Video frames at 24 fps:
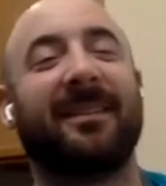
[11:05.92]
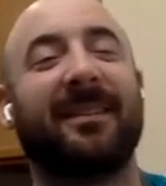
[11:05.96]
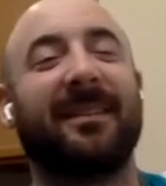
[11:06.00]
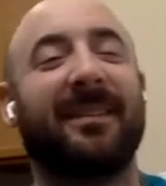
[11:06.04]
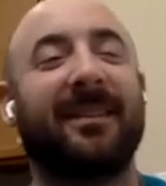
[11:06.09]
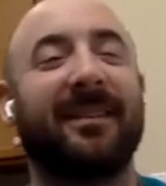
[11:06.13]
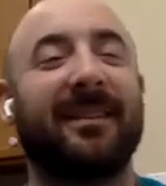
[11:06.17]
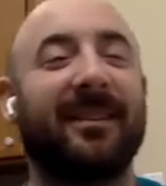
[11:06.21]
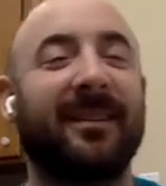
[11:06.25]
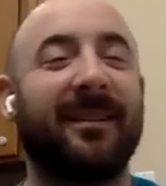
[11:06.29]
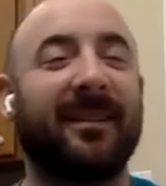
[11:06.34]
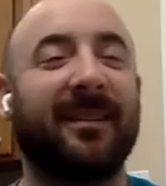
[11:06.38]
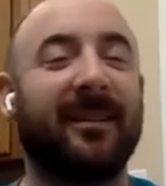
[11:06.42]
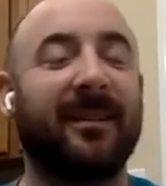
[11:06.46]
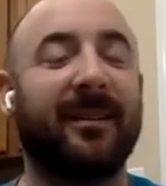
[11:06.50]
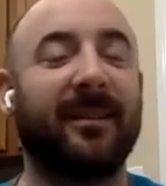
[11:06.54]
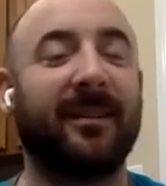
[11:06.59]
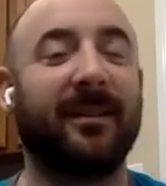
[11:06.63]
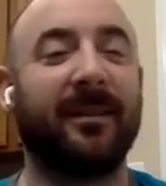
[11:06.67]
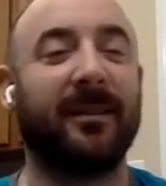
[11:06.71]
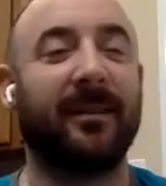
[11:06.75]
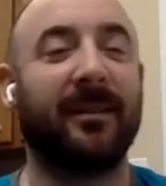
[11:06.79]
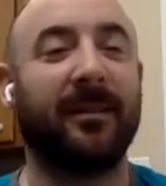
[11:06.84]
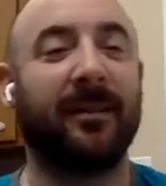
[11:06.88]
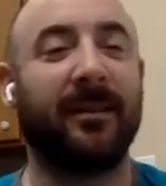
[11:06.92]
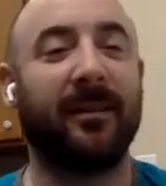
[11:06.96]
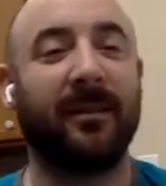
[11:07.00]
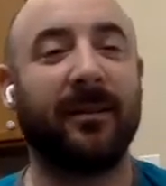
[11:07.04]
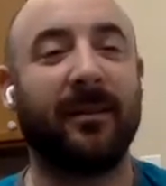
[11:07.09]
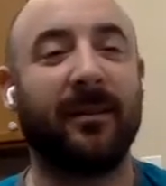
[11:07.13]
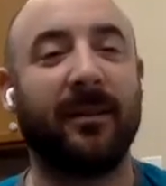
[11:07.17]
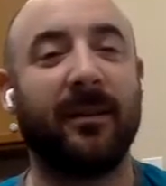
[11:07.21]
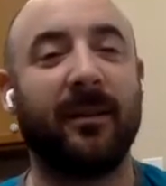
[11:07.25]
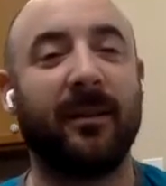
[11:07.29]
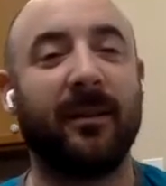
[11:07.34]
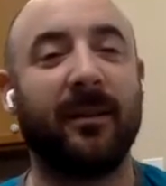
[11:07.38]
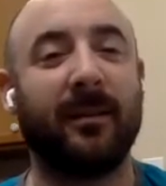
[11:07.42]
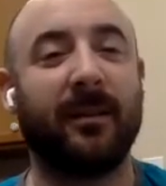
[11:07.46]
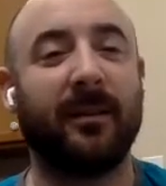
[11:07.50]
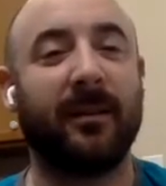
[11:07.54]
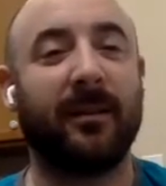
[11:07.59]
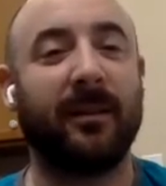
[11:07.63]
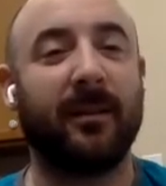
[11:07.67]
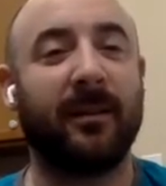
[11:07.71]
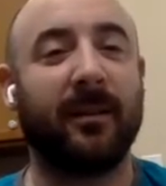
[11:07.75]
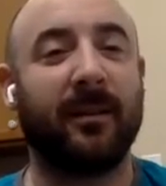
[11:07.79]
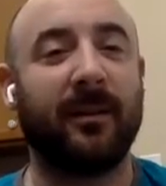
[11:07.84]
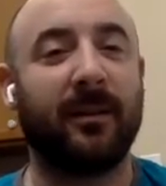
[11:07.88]

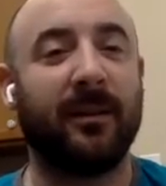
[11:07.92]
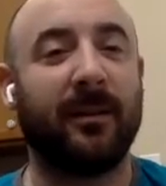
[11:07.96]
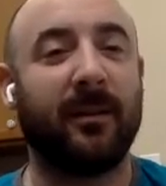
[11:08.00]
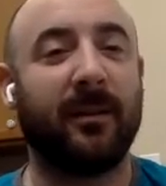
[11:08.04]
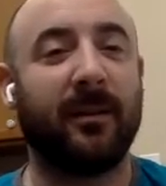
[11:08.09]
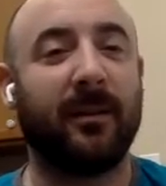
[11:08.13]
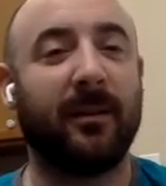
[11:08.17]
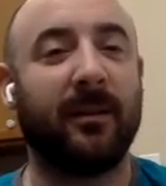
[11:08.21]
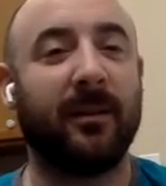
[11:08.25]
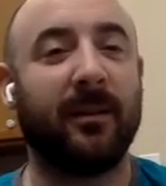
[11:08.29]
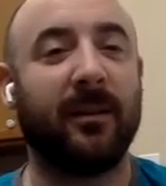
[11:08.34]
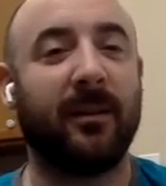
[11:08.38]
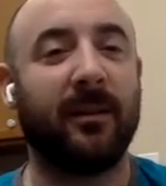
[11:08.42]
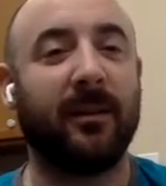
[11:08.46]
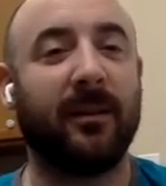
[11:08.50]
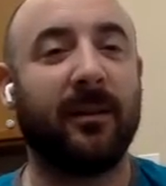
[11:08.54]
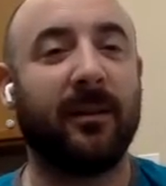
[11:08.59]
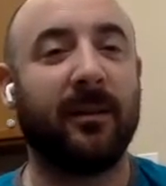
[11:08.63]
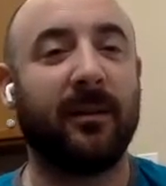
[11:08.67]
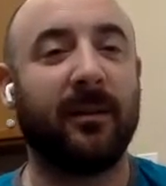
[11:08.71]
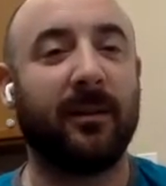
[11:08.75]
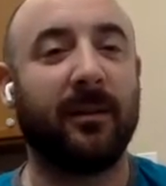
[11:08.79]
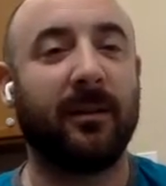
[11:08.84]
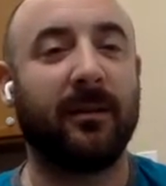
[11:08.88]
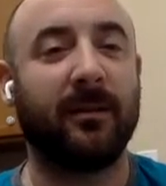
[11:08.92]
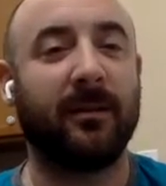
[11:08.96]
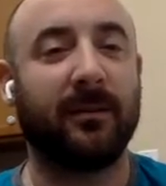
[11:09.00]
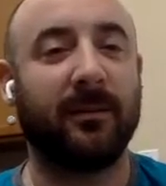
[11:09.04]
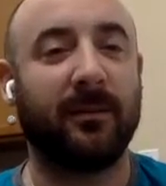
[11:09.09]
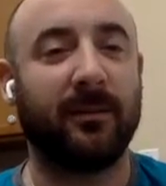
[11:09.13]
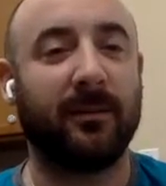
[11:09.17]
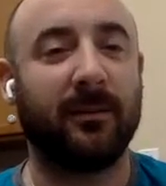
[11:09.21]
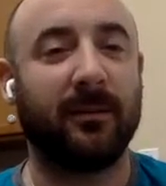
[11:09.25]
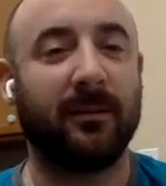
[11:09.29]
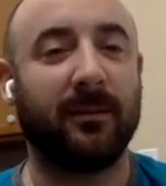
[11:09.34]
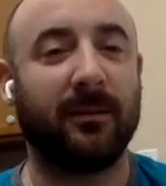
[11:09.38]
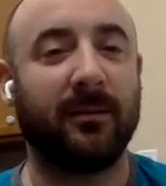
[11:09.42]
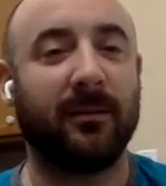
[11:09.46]
No words are spoken by the person on screen.